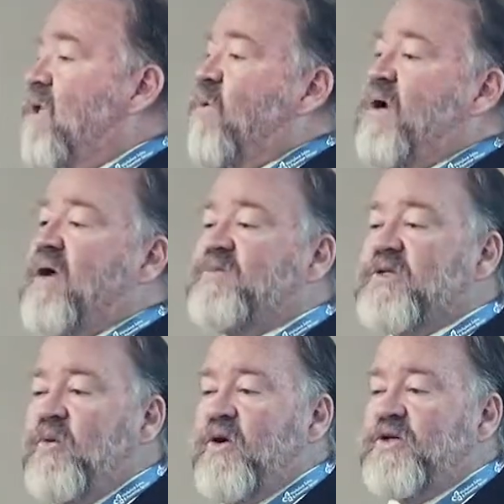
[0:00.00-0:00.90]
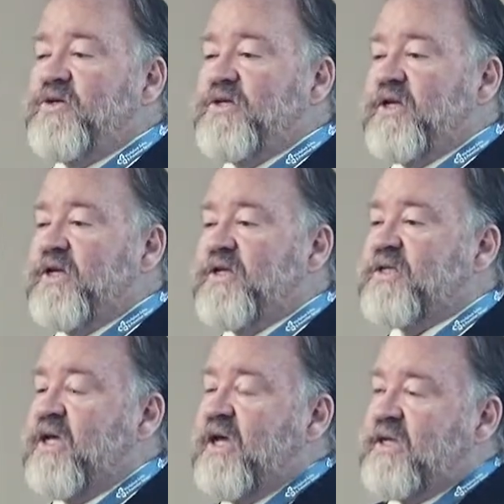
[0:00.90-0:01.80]
But what I was much more interested in
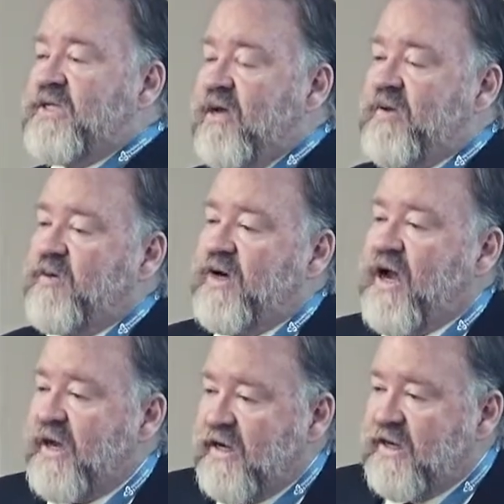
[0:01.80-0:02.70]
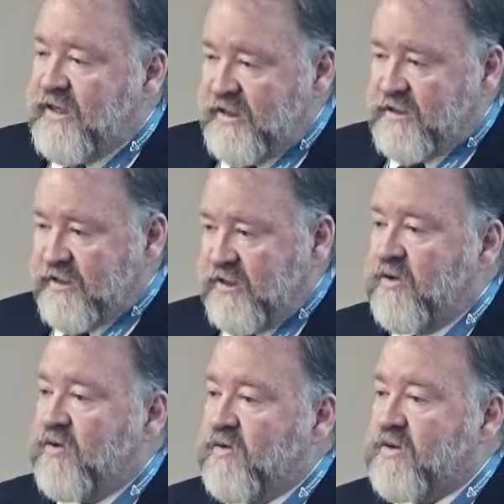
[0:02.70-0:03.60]
is, tell me what I need to
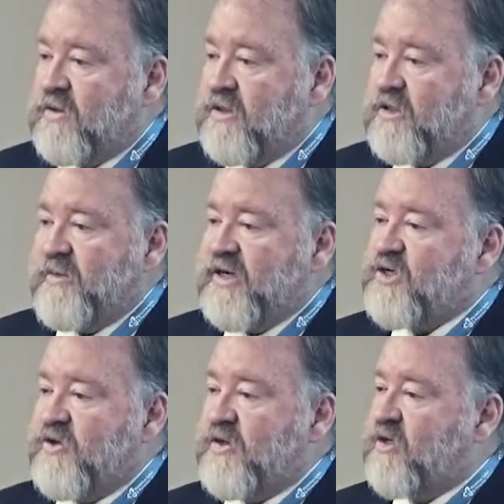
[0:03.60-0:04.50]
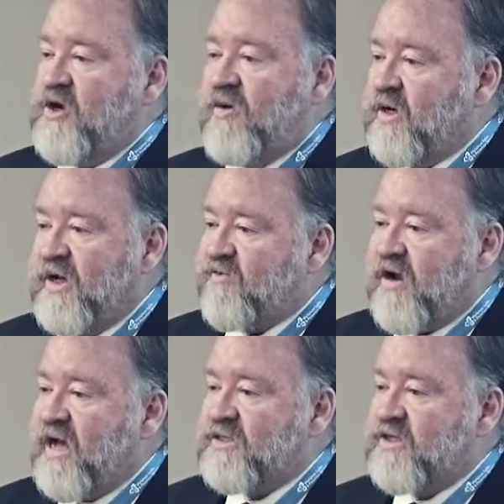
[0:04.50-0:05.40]
do to make sure that nobody ever
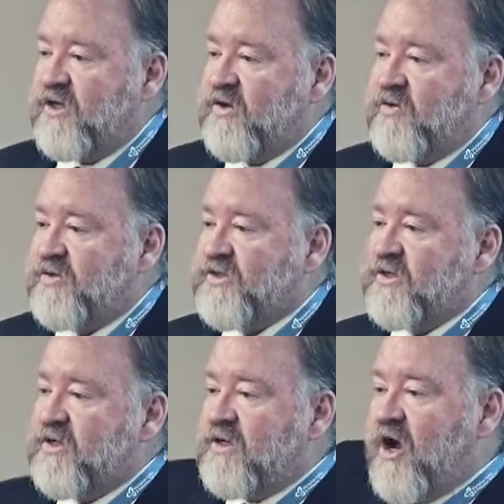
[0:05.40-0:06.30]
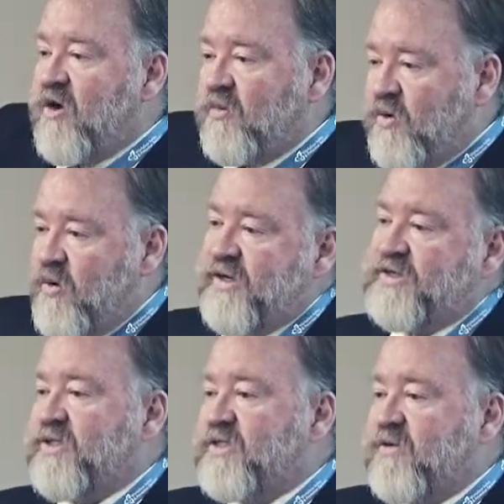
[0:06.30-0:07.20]
has to use our reporting
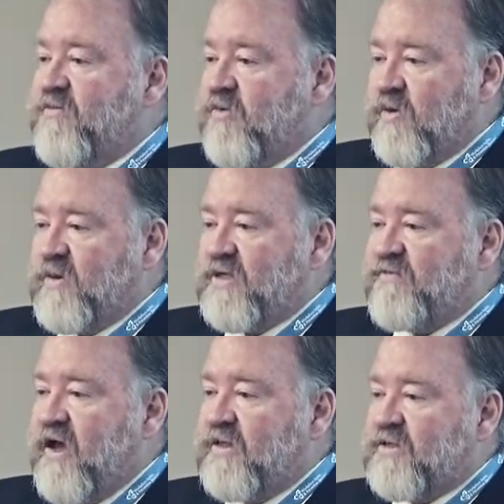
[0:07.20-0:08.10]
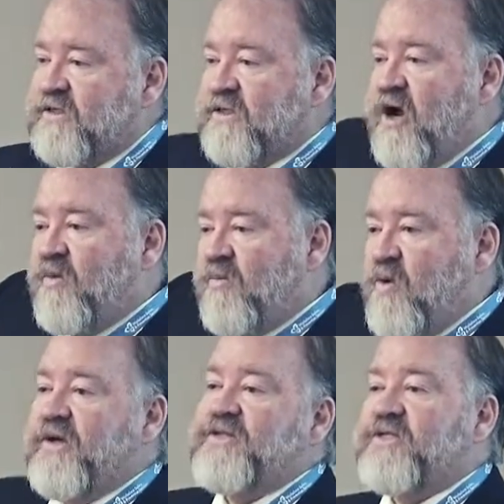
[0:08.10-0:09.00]
system for workplace violence, our
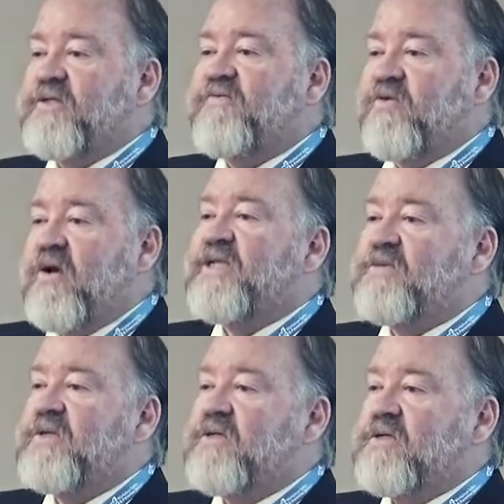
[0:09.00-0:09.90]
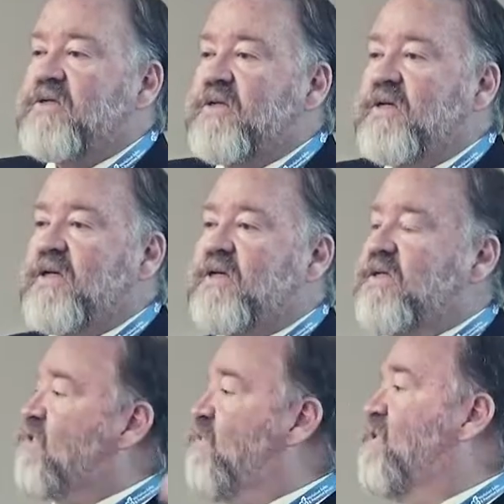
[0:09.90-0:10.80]
reporting system for harassment.
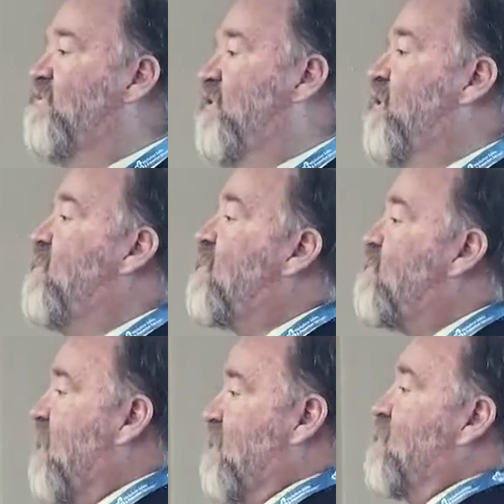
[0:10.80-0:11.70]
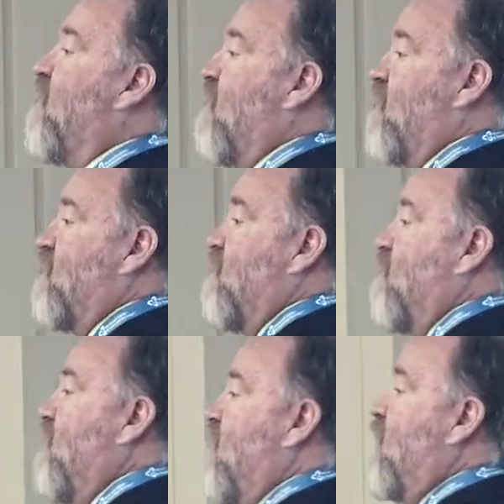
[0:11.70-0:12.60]
That's what civility and respect is talking
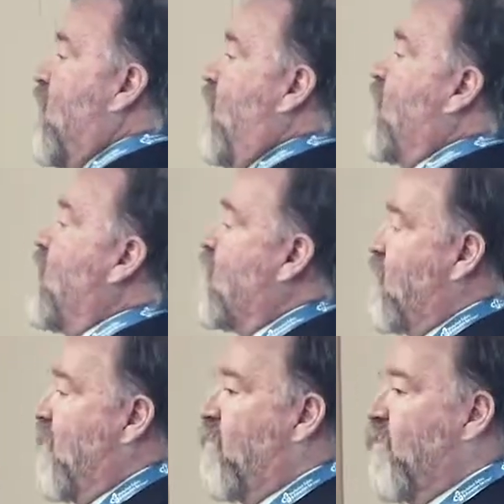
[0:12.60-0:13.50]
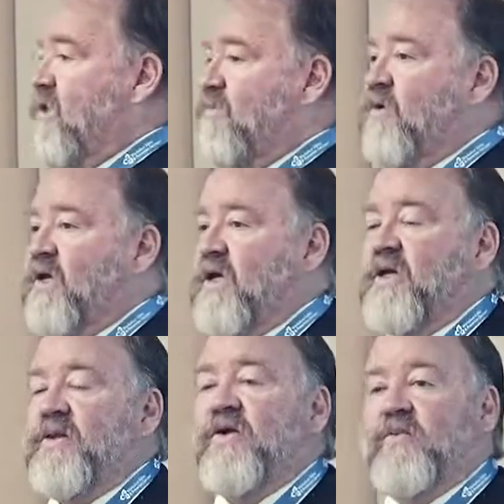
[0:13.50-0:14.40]
to. What are you doing? What are you putting
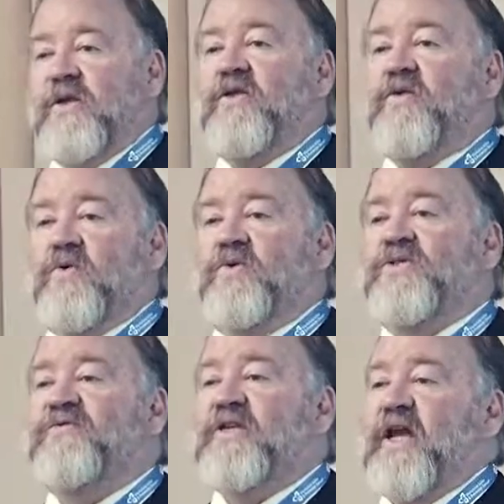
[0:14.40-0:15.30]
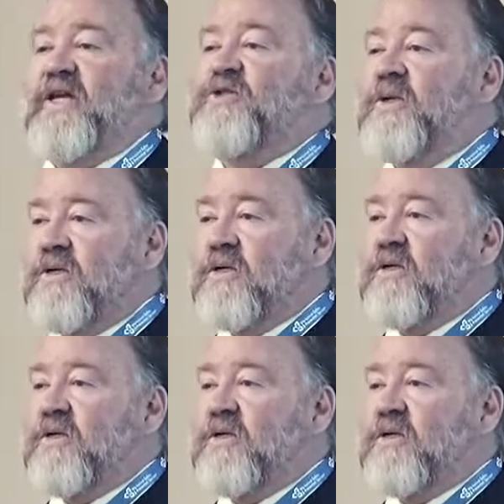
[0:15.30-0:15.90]
in that are really the rules of engagement?